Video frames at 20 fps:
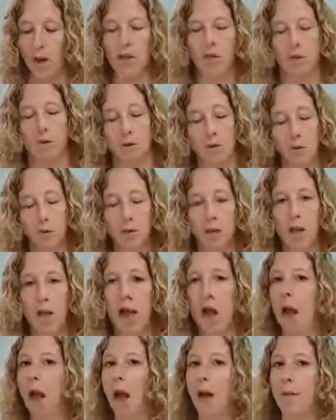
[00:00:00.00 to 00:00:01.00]
to
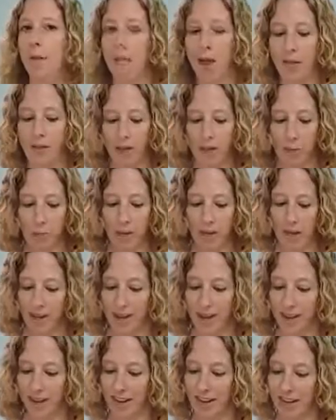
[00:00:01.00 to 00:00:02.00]
cool, and then we
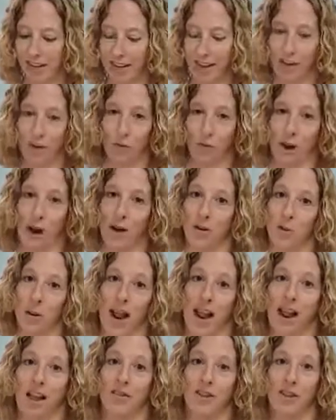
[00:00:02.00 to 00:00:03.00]
can eat right
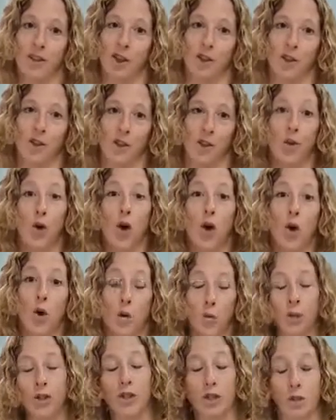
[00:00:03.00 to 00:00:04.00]
away. And these also
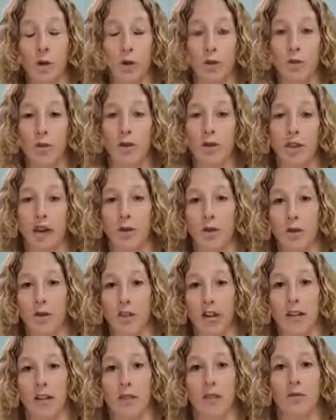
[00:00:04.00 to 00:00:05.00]
will store for several
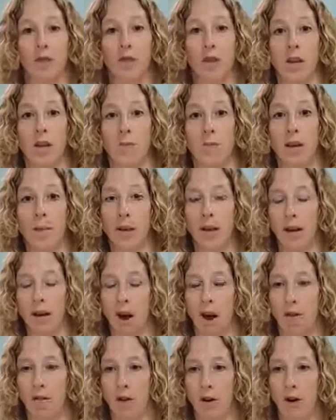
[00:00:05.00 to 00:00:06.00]
days if you keep them in a
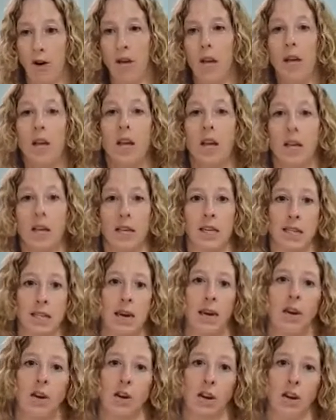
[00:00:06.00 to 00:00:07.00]
covered
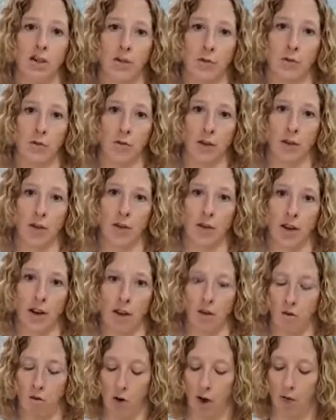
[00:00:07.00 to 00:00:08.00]
container in the refrigerator
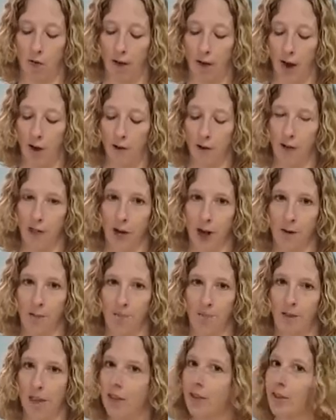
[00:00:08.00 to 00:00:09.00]
or on the countertop.
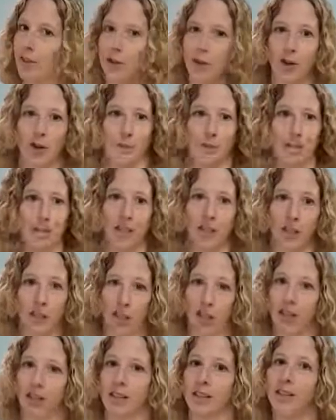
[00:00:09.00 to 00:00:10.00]
These are going to be
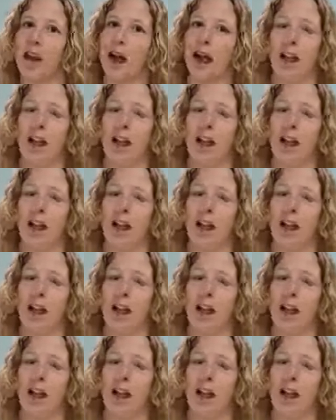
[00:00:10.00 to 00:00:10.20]
delicious. I